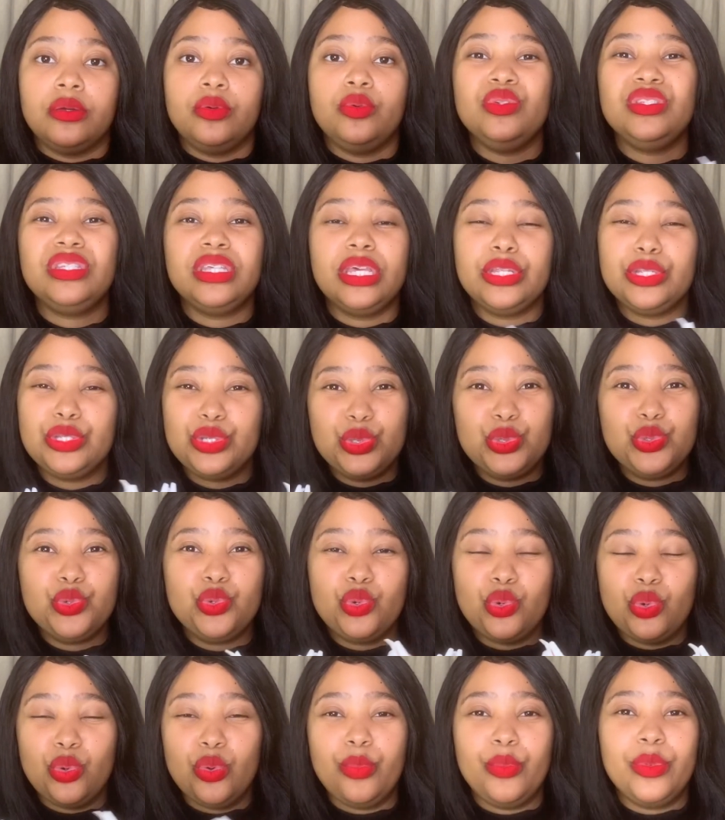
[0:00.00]

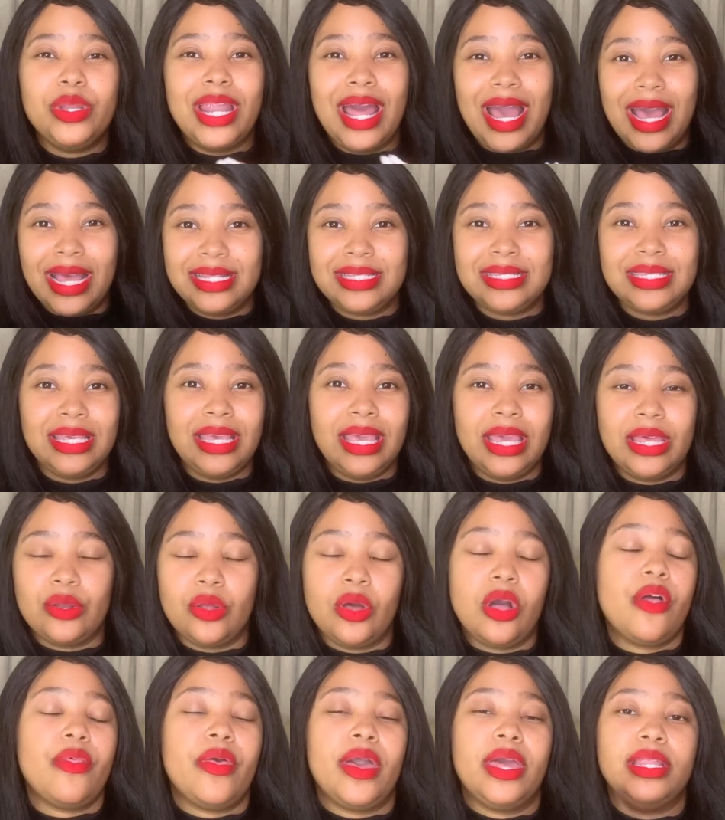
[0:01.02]
into Monati and
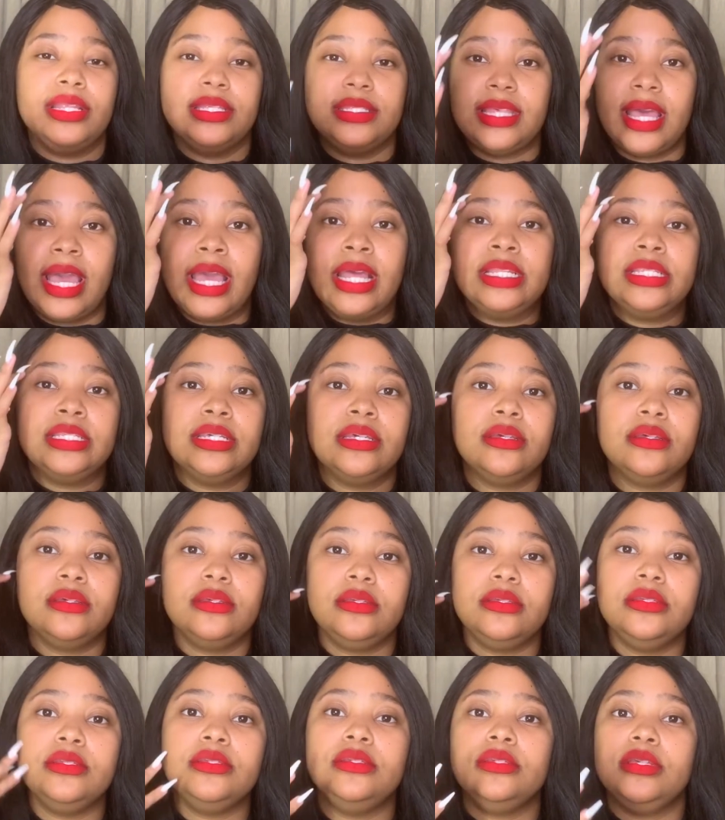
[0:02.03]
all that is that,
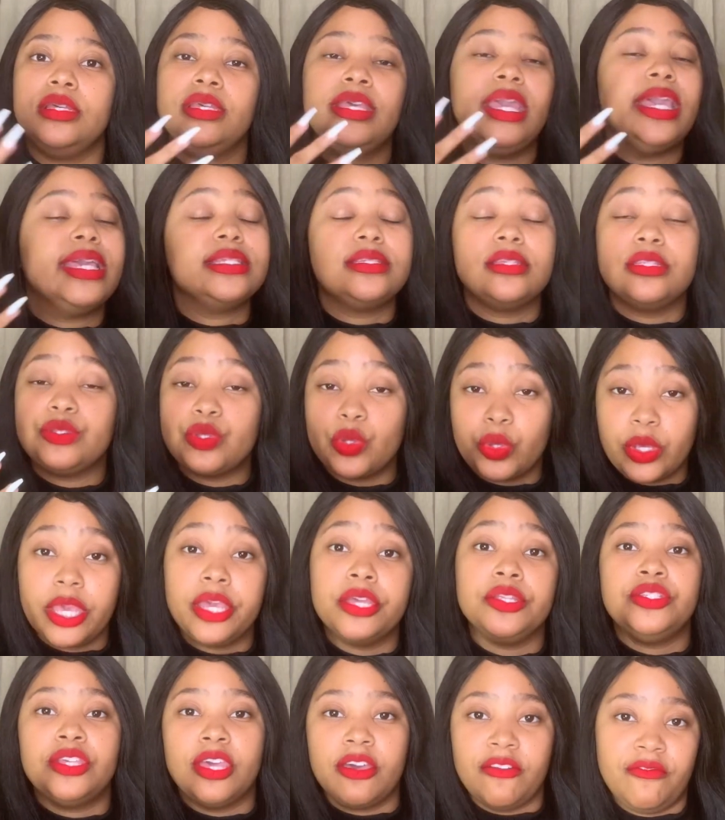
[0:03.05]
yes, it's
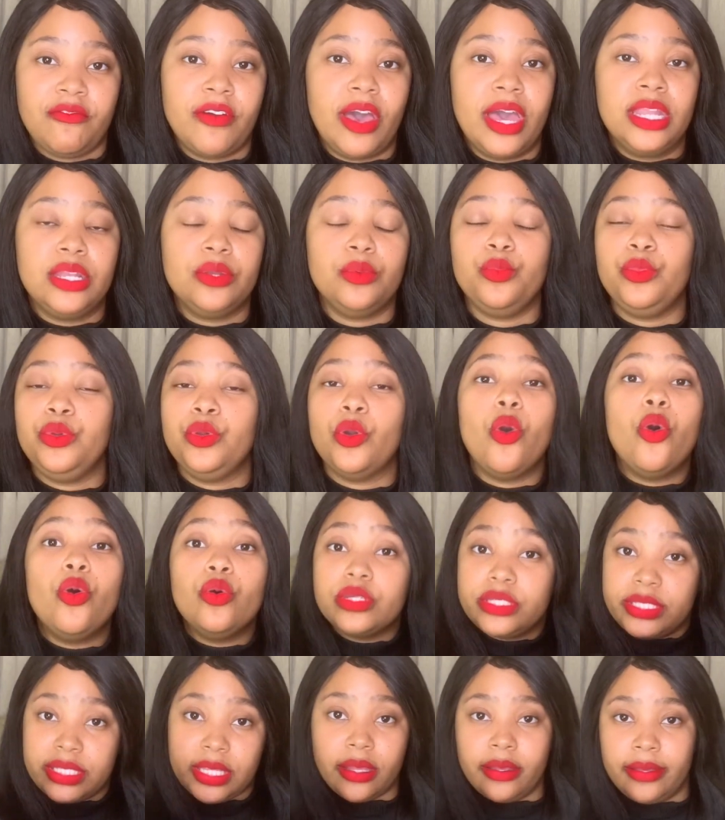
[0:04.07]
okay to have fun. We're
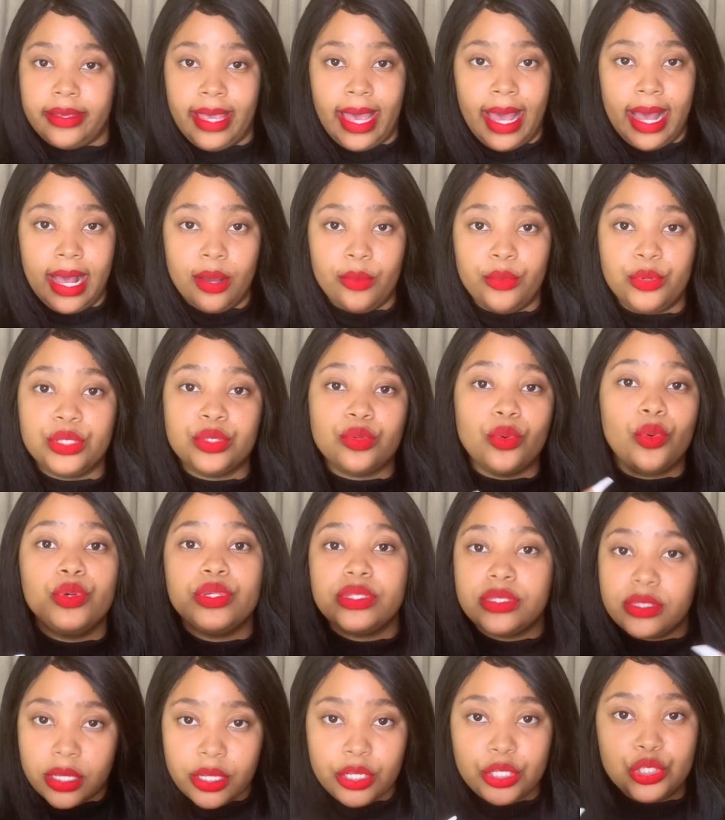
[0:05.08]
all still young, we're all
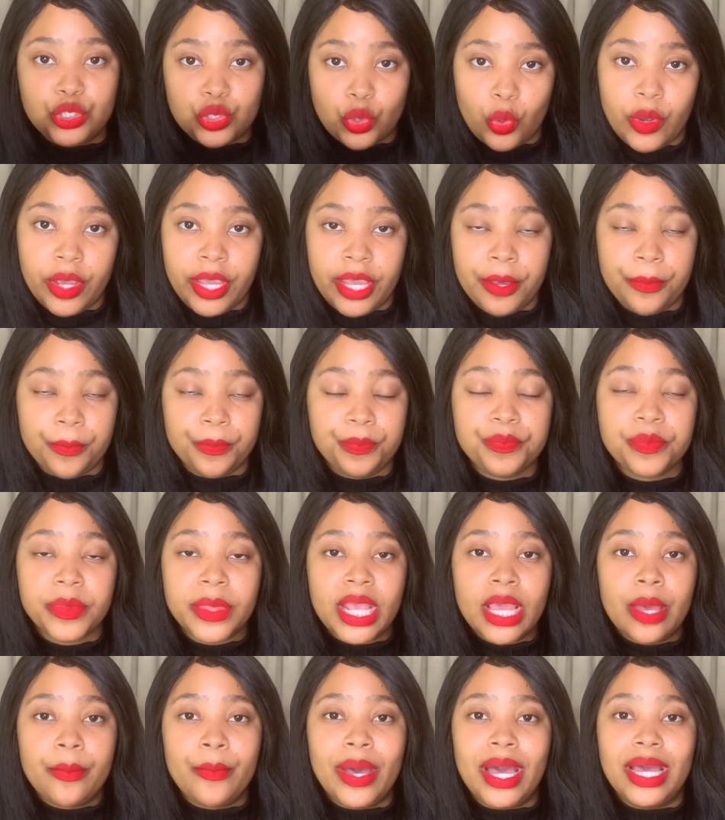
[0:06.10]
still enjoying,
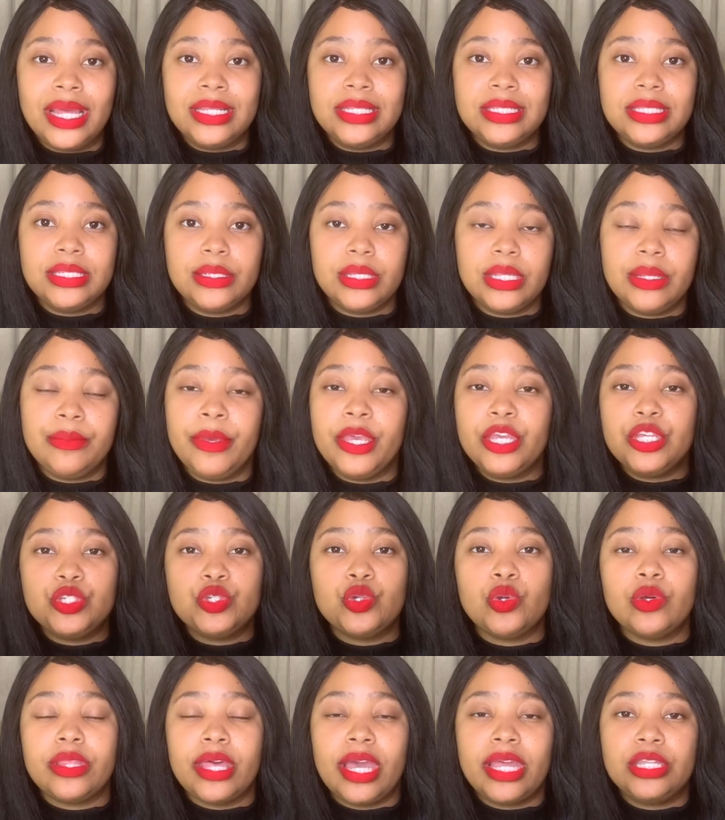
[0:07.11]
but make
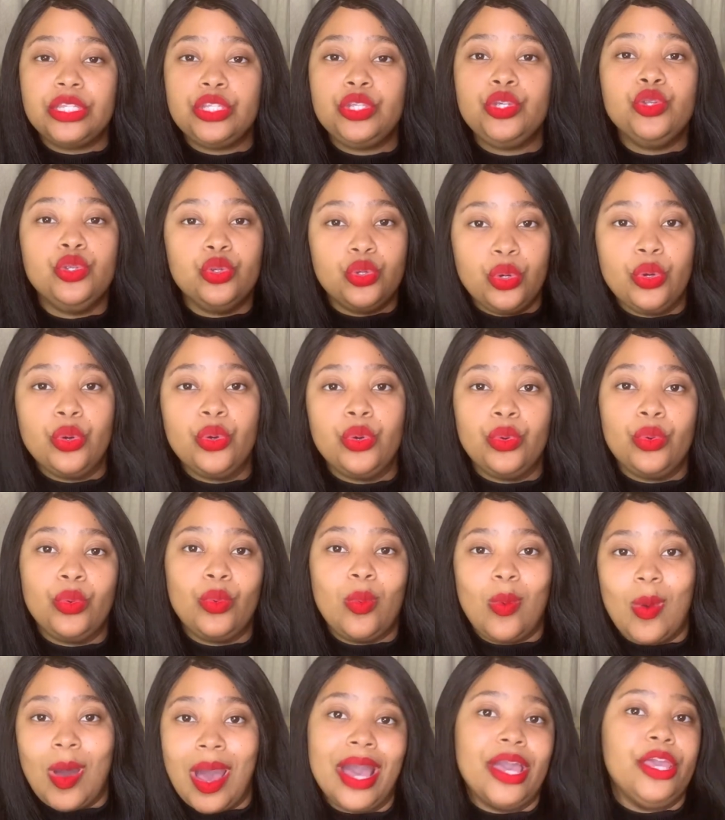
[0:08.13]
sure that you know
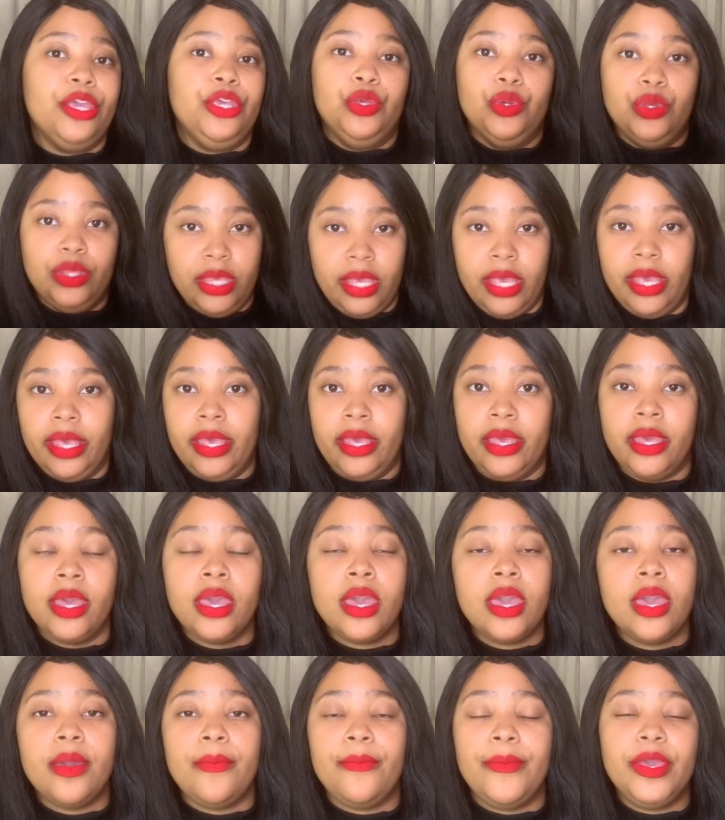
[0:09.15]
why you're there.
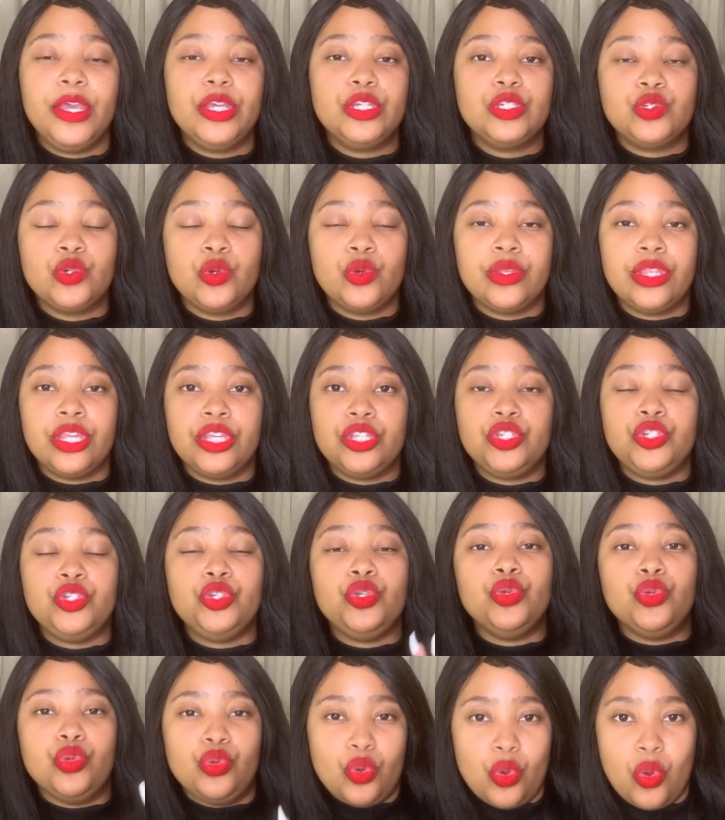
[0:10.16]
Make sure that
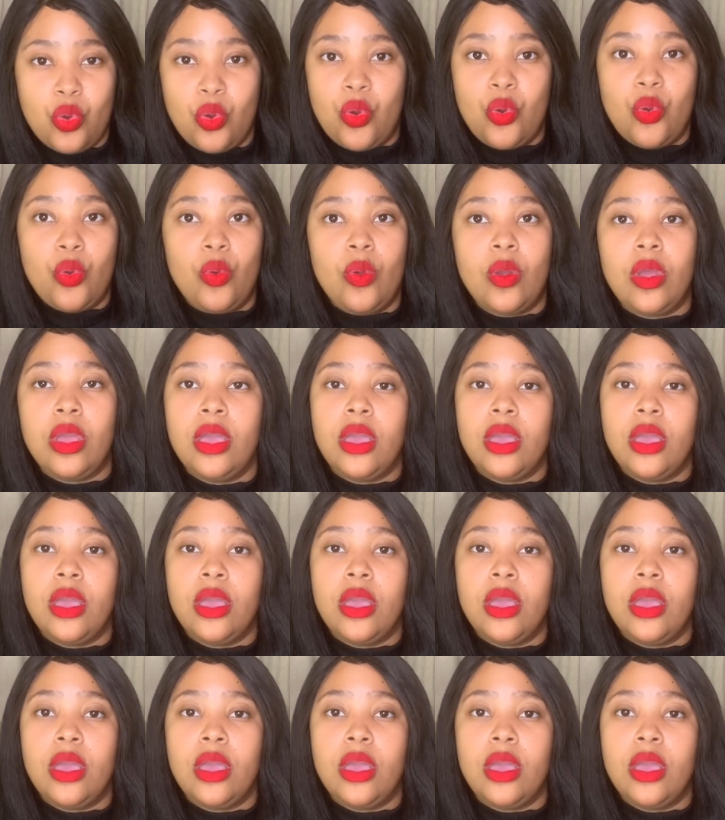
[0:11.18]
you know